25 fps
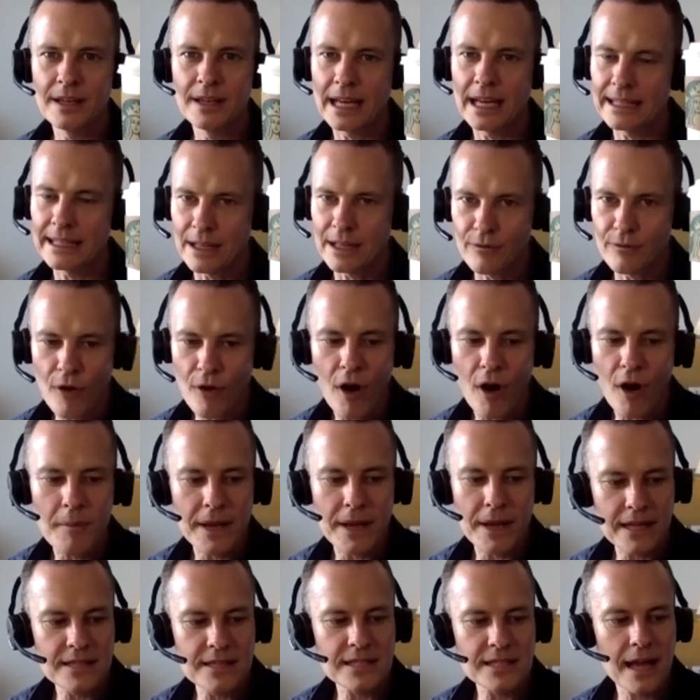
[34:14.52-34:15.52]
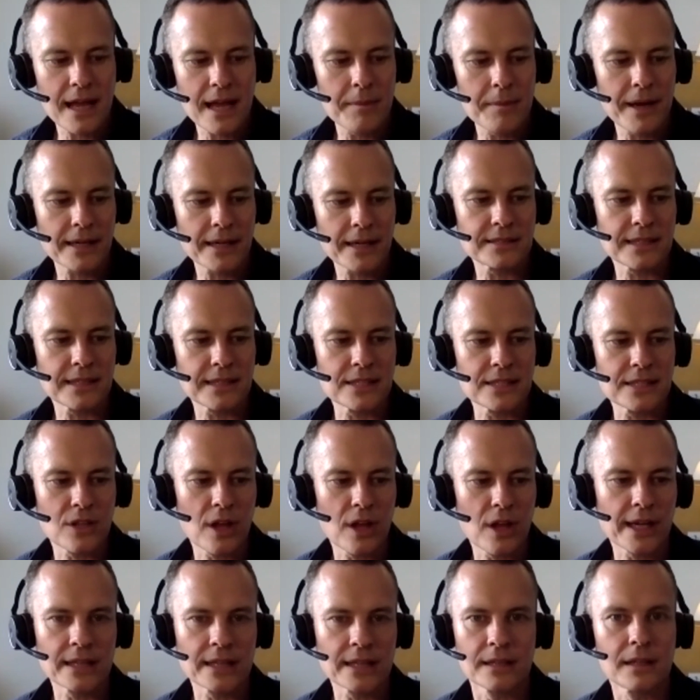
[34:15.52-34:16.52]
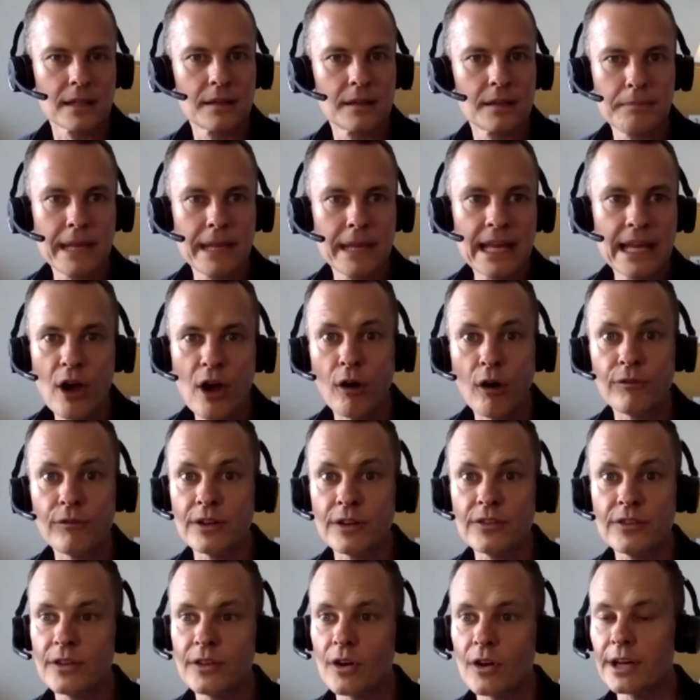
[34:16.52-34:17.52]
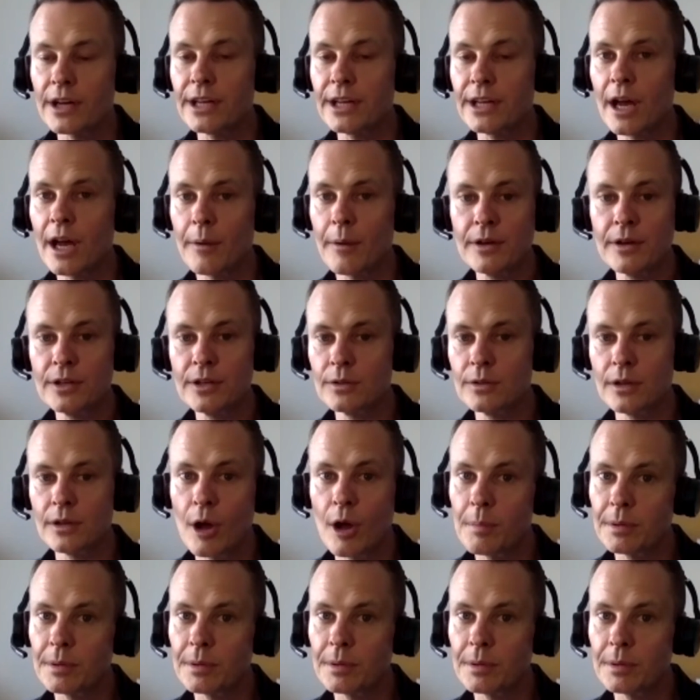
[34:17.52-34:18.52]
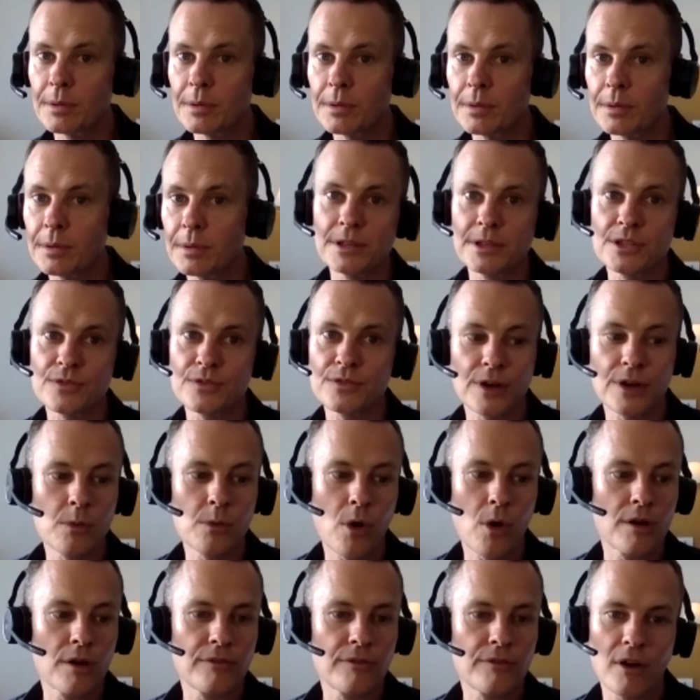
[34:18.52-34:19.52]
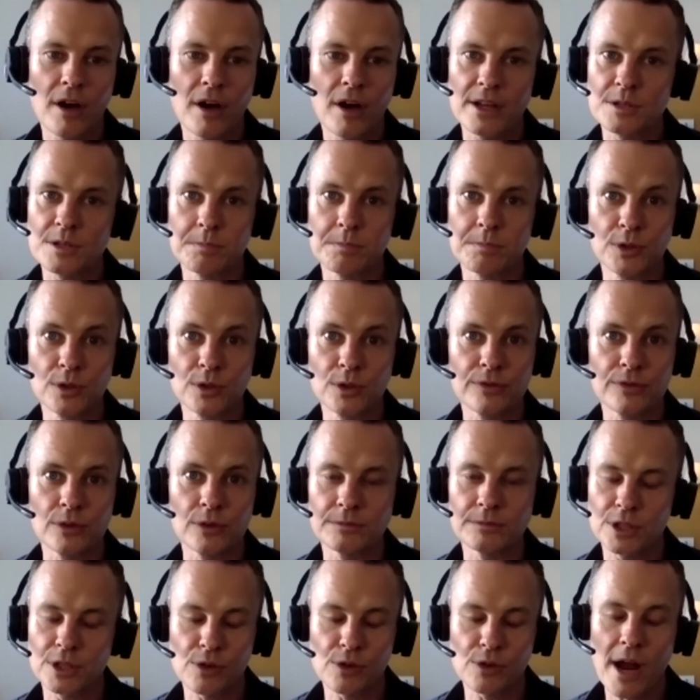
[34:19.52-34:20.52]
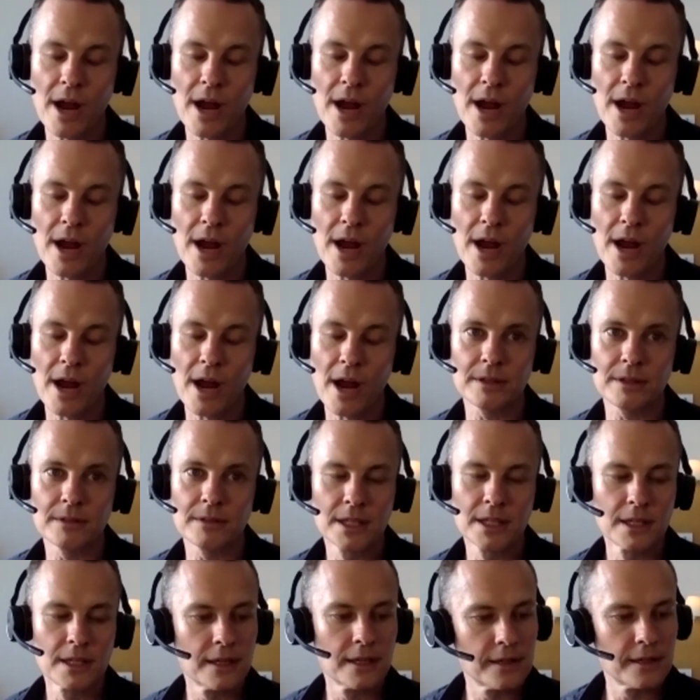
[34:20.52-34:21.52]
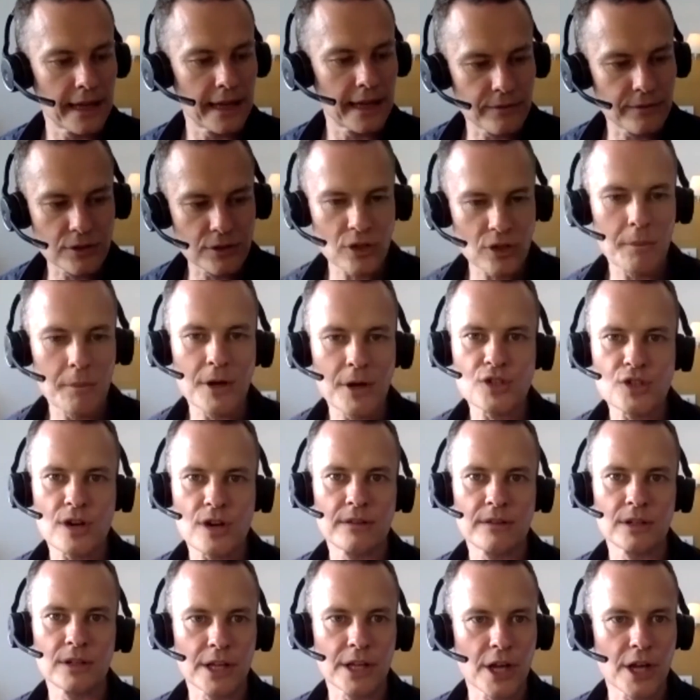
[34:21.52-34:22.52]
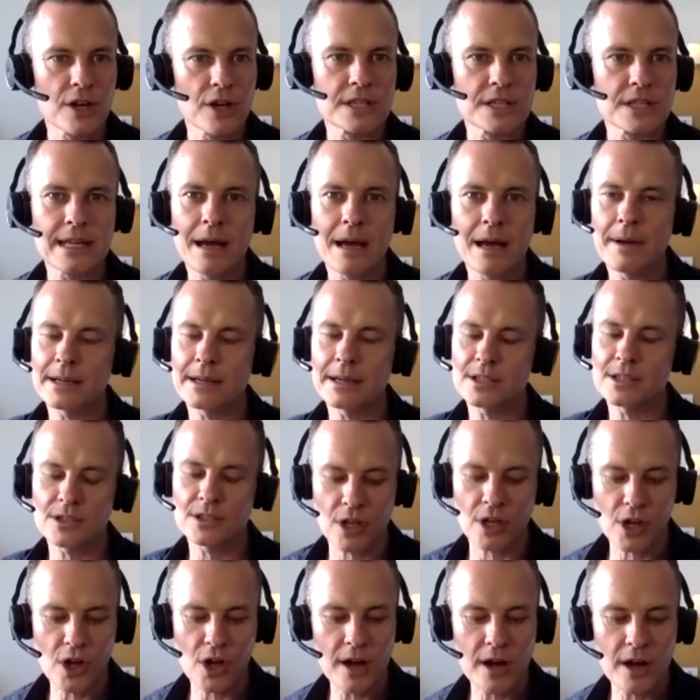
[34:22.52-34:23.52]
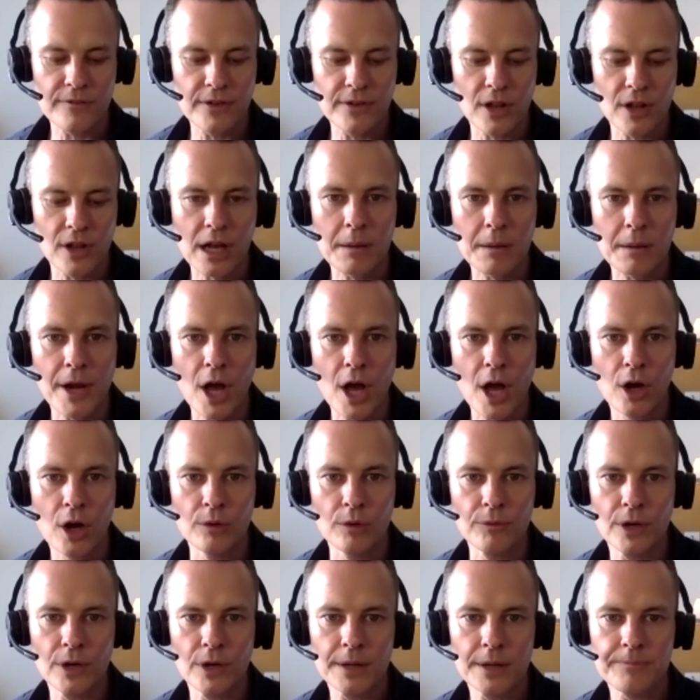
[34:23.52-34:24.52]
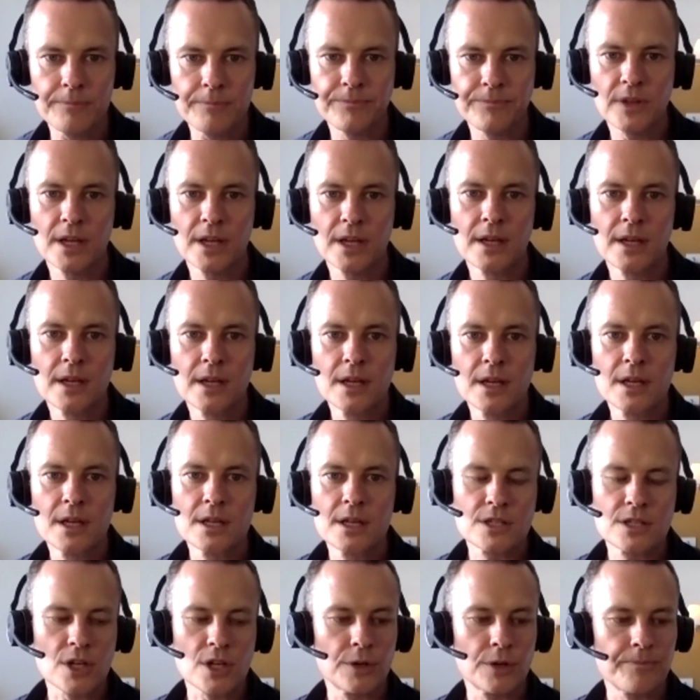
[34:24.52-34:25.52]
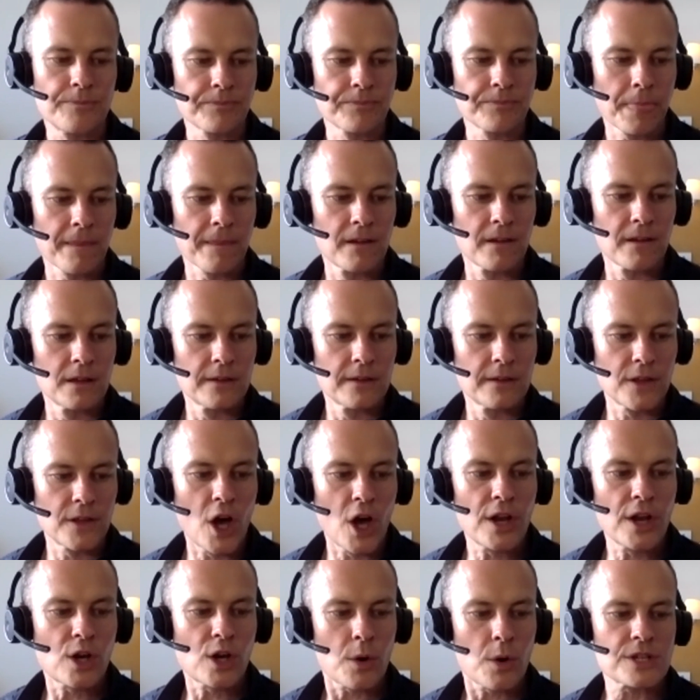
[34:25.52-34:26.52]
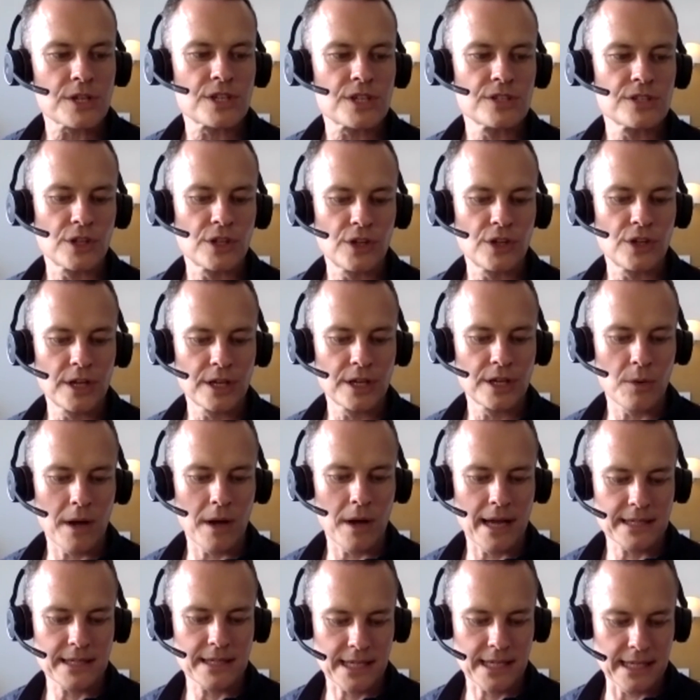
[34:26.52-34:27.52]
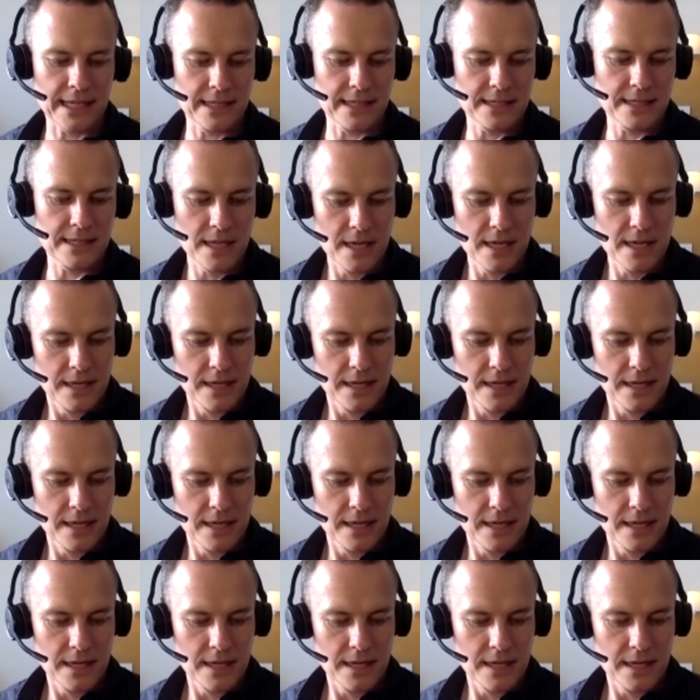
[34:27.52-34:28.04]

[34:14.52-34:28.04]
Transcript: And the environment in Starbucks is like a little mini office that I can go into and open the laptop, and there's free Wi-Fi, and it's beautiful. It's a great environment. Every time I travel, I go to Starbucks because I kind of feel like I'm at home, right? So the only questions that you need to ask is,